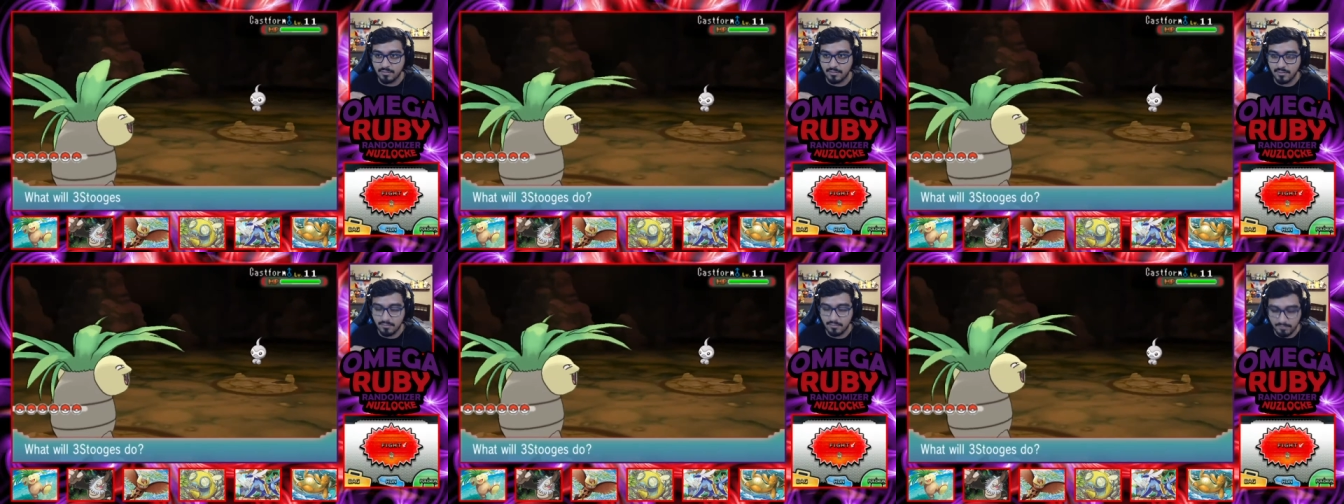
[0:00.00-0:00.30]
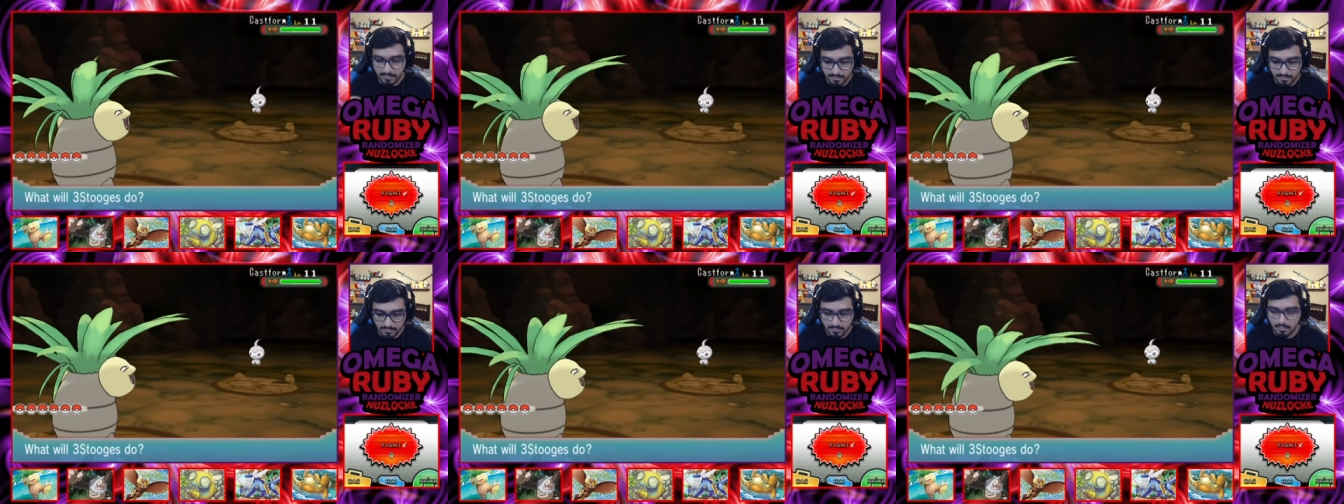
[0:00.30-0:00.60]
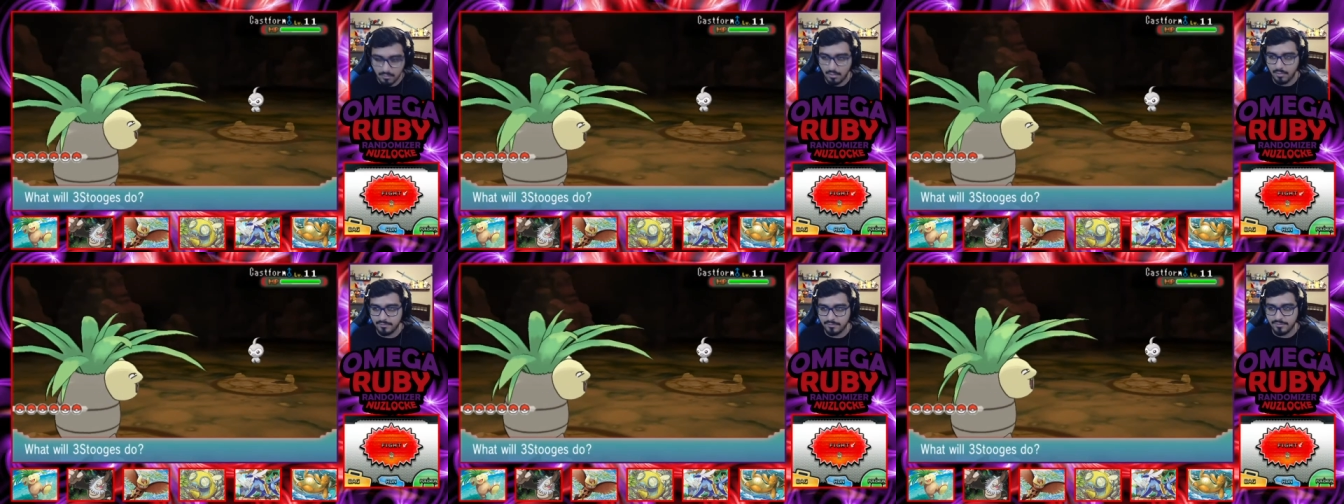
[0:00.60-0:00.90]
livid.
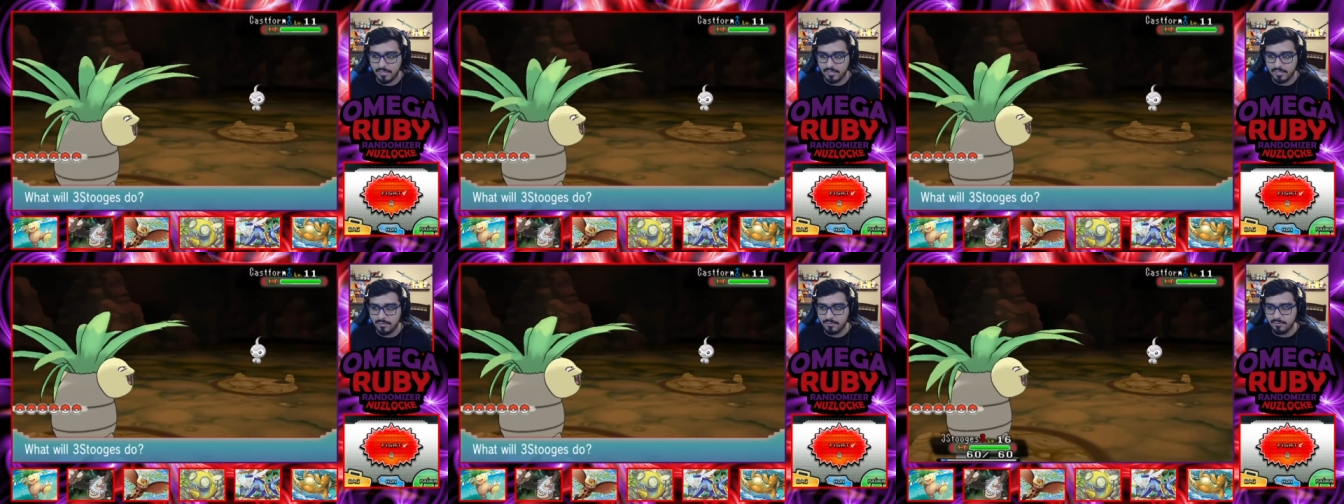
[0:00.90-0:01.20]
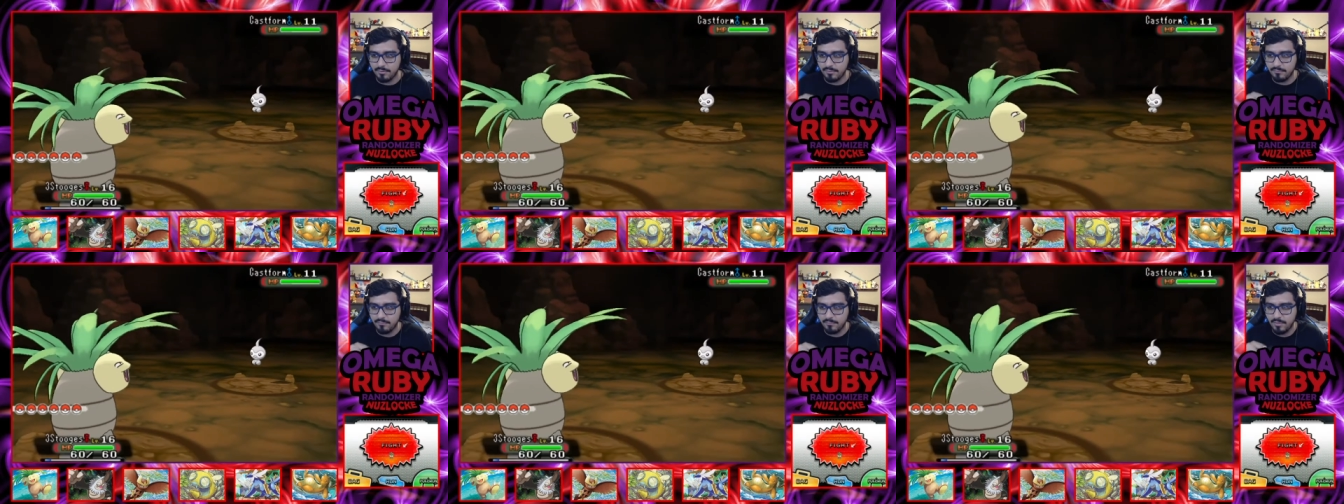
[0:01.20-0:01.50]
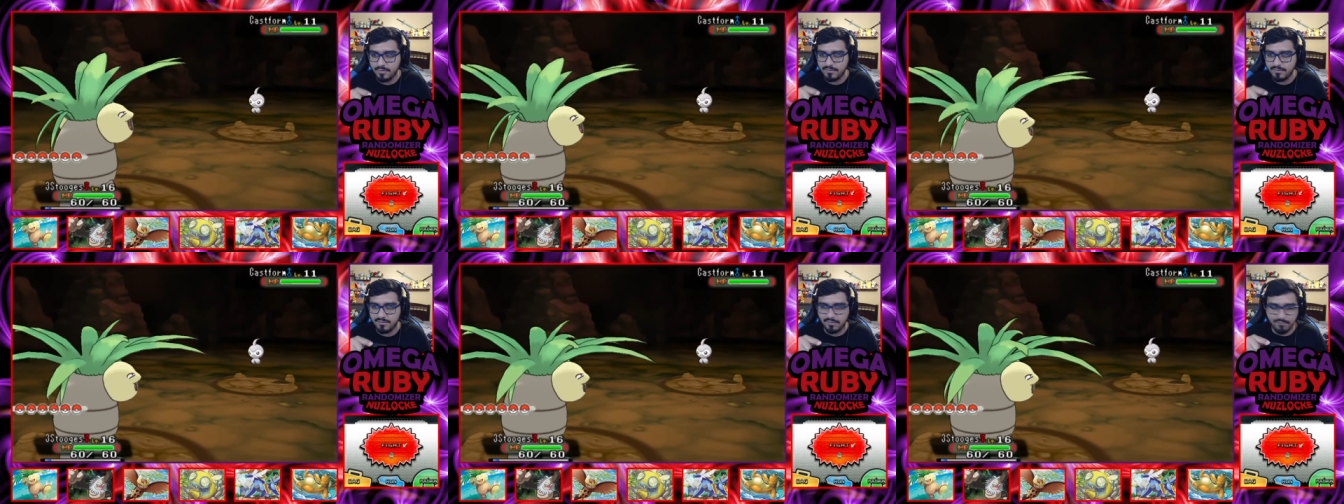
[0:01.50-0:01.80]
oh, dang it, dude. Why
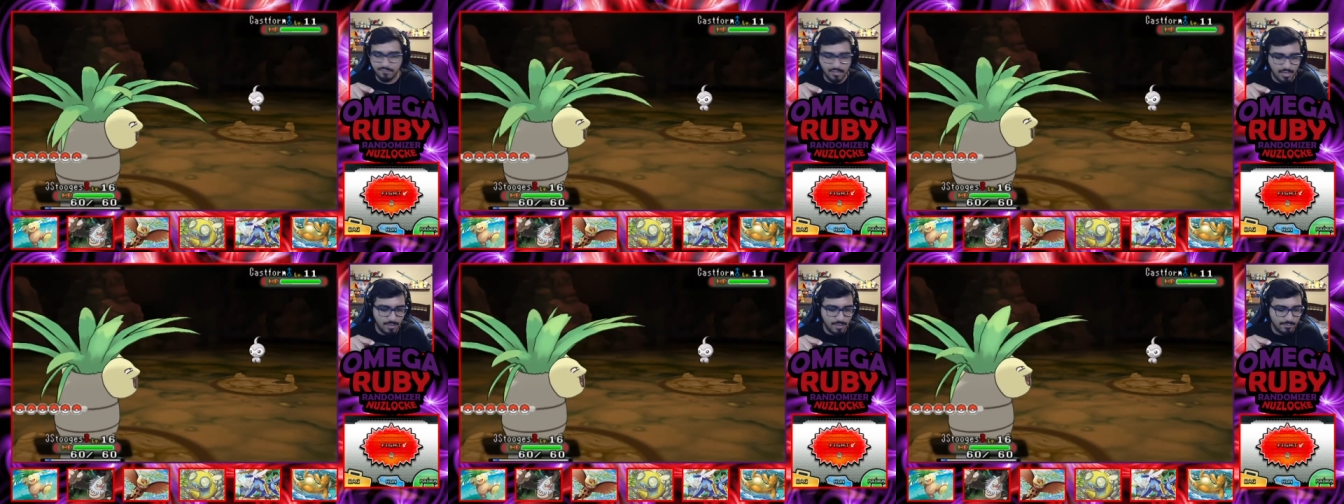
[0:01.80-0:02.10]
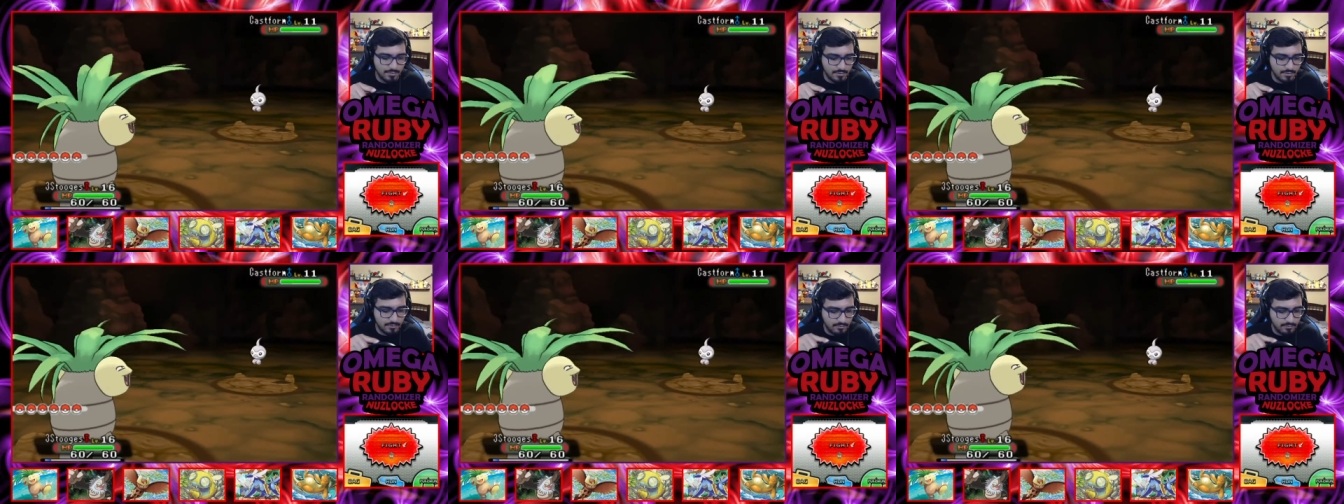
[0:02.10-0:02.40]
does this have to happen?